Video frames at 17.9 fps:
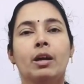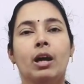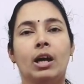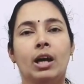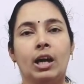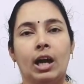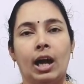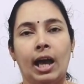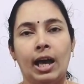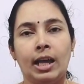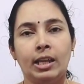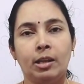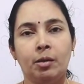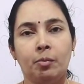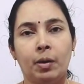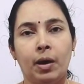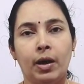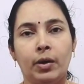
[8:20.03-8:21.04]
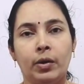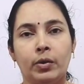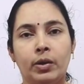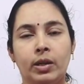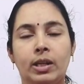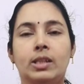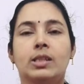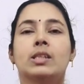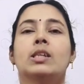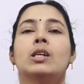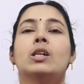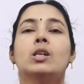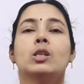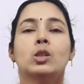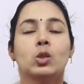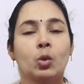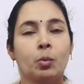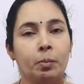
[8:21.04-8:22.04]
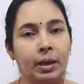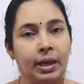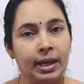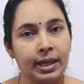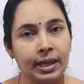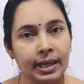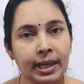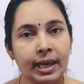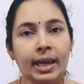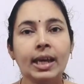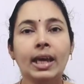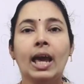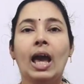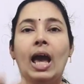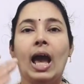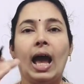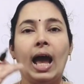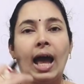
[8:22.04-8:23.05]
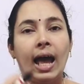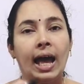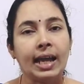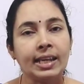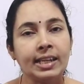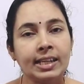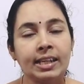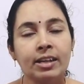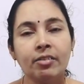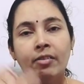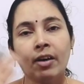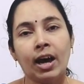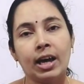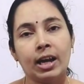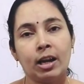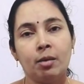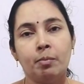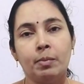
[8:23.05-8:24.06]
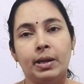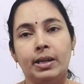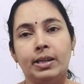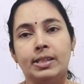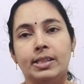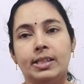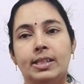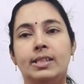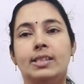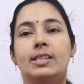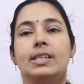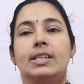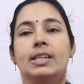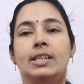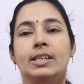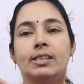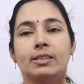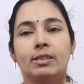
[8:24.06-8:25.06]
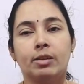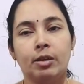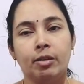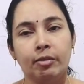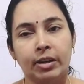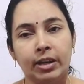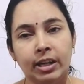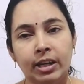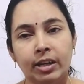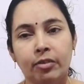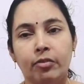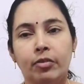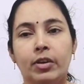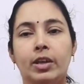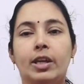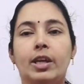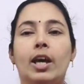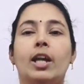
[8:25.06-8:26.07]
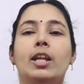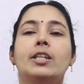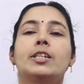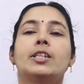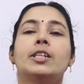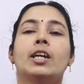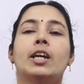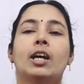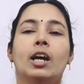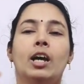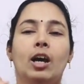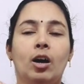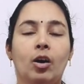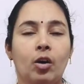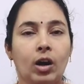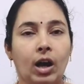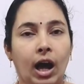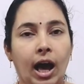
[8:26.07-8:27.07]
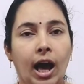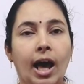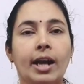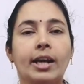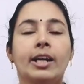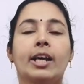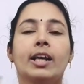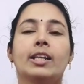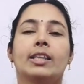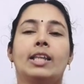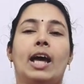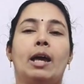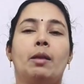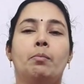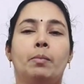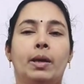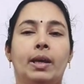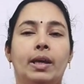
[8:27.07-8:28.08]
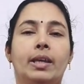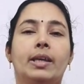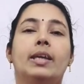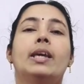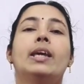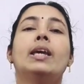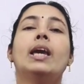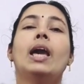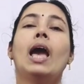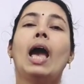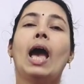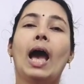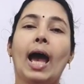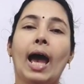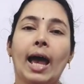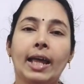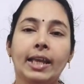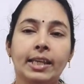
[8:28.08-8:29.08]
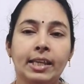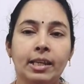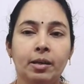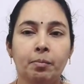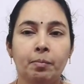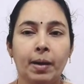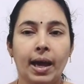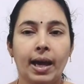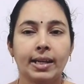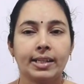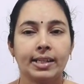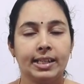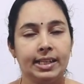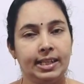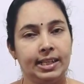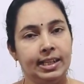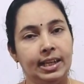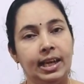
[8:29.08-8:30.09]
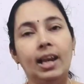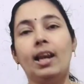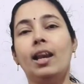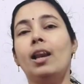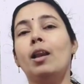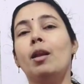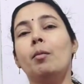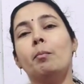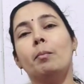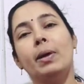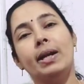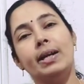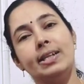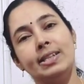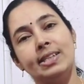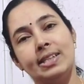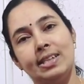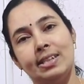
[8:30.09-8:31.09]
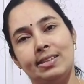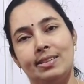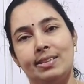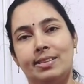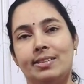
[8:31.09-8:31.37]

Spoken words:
antibiotics. So making antiviral medicines is very difficult or harder than making antibacterial medicines.